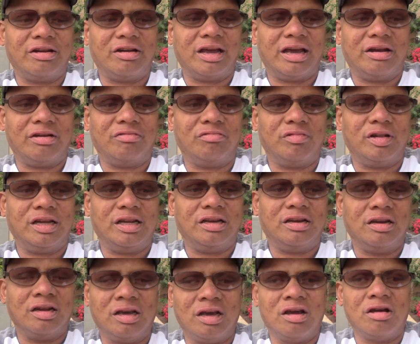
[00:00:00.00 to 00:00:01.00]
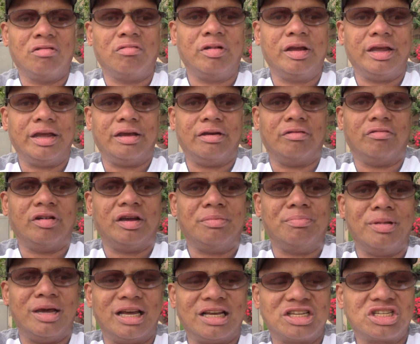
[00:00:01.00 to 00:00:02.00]
and we'd
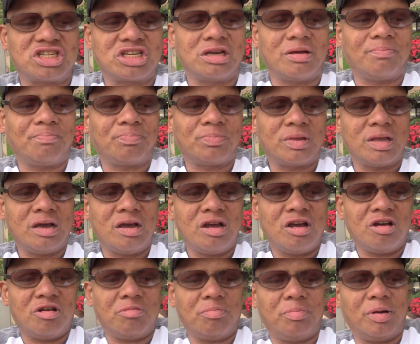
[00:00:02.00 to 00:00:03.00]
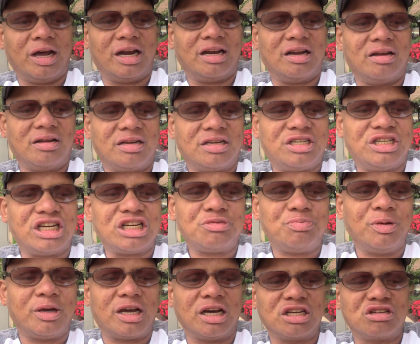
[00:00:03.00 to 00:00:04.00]
miss, but
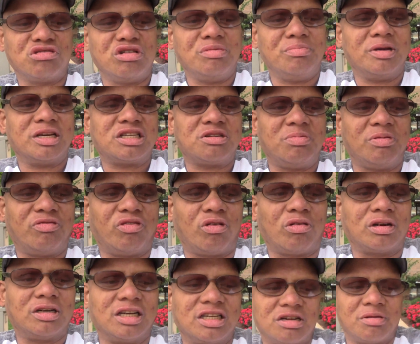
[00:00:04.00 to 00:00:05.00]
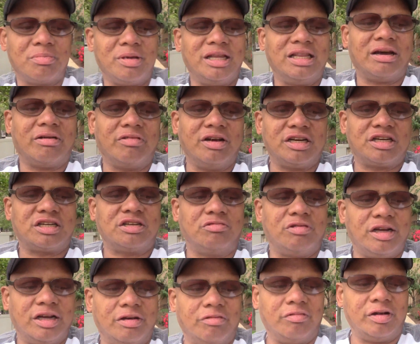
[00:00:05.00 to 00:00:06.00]
just because we missed before doesn't mean that we
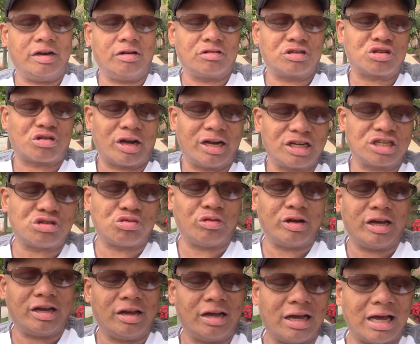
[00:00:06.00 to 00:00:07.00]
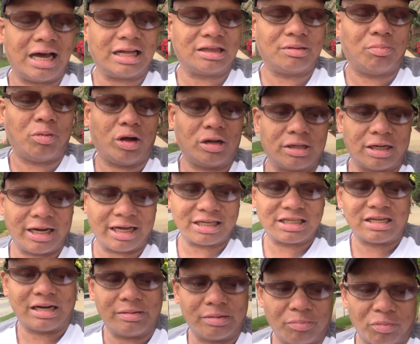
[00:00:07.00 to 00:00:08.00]
don't try to swing at the ball the
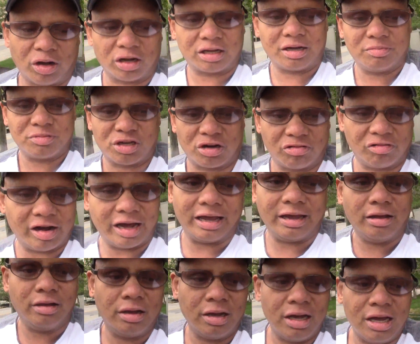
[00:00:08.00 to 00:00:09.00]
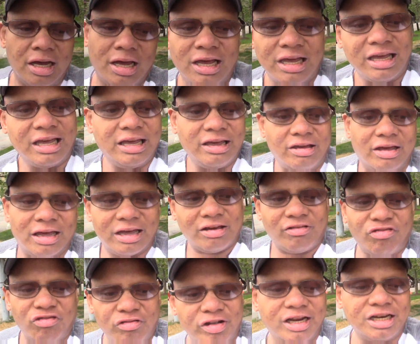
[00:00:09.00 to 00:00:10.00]
next time the ball comes our way.
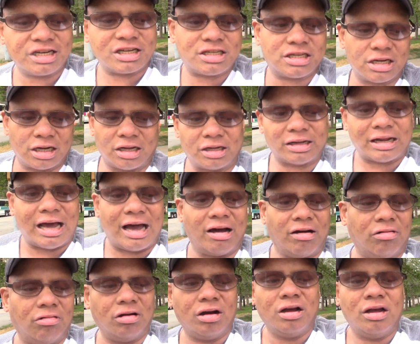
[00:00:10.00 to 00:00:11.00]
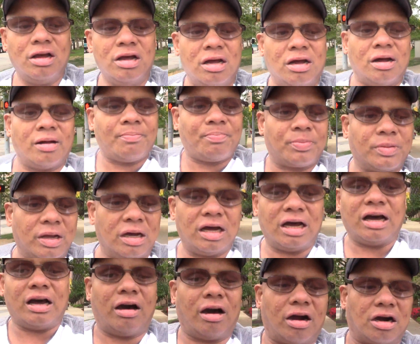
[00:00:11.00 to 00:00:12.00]
If we just allow
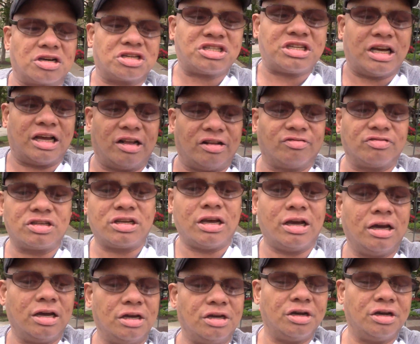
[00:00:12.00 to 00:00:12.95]
ourselves